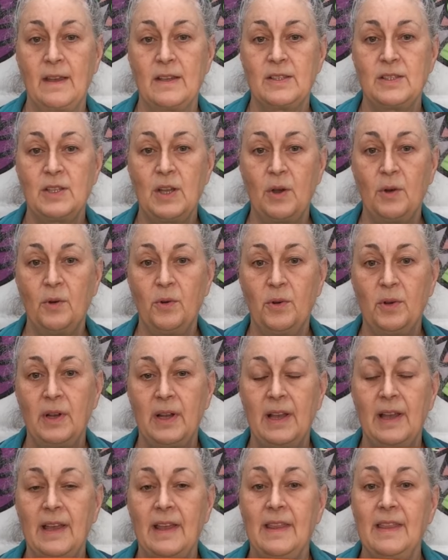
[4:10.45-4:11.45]
So,
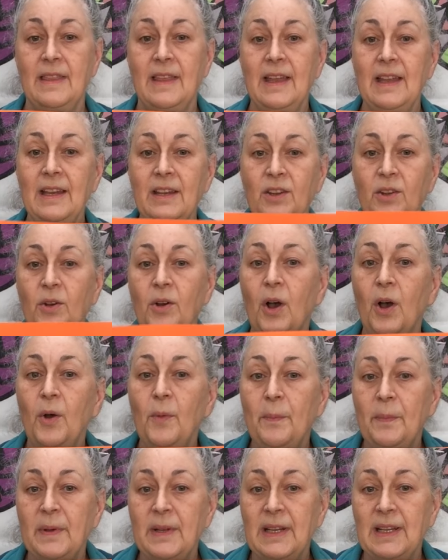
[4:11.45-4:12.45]
then you
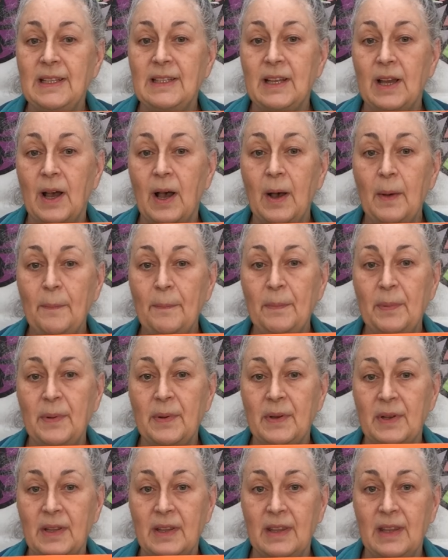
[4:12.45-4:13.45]
open it up,
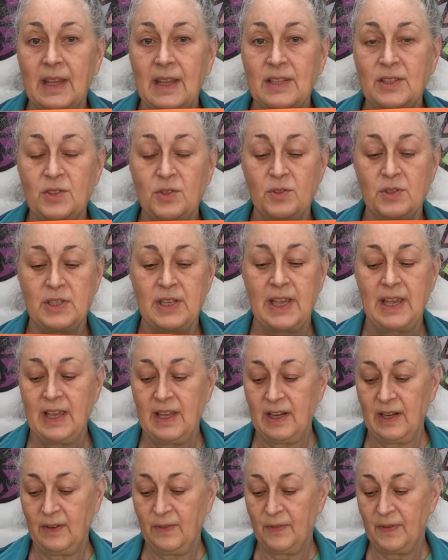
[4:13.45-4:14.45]
there's your
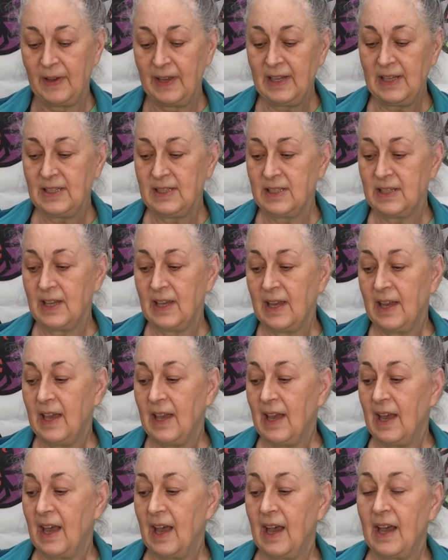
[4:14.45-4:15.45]
scary face,
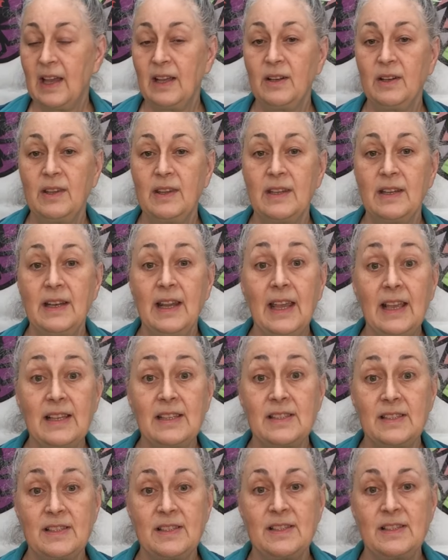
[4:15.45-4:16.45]
and the
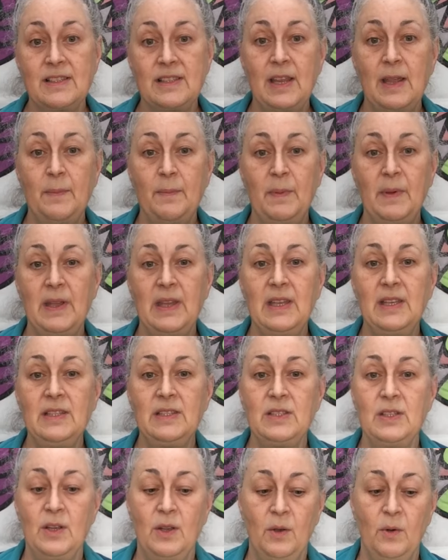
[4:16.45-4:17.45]
next step
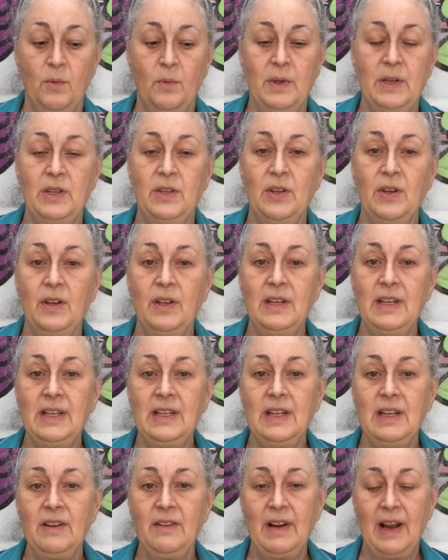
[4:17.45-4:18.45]
is we turn
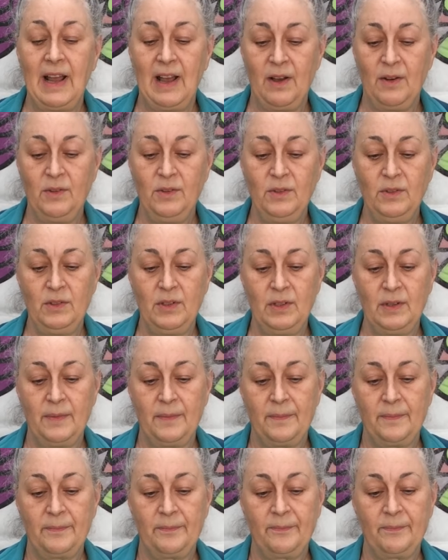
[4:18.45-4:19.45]
it around
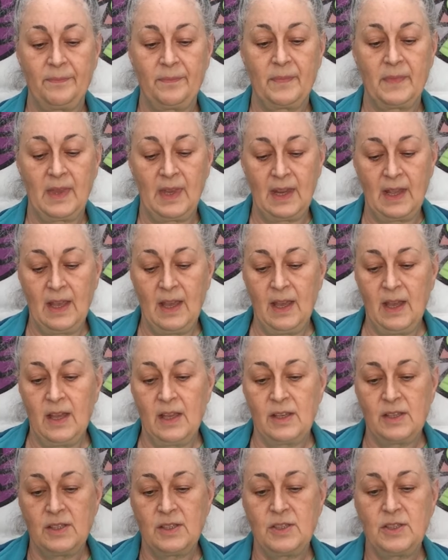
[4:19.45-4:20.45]

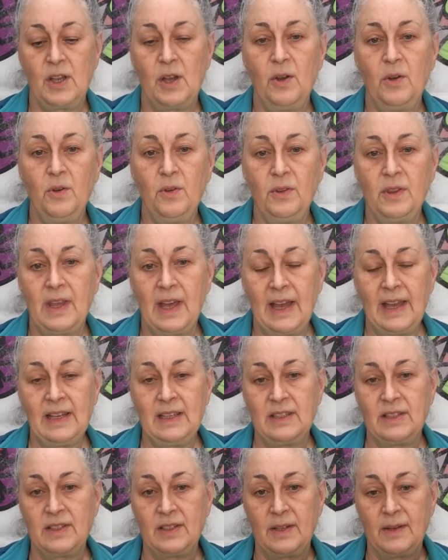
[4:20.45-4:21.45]
so
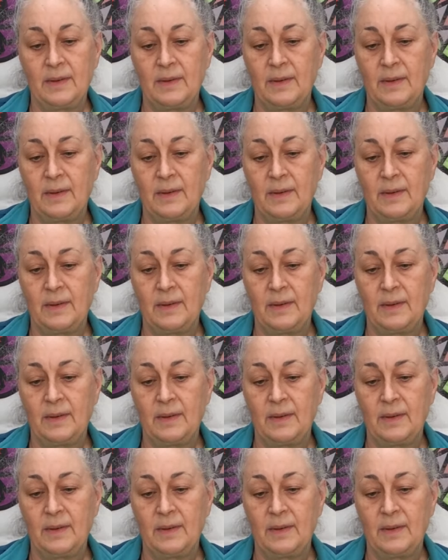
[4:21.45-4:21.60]
that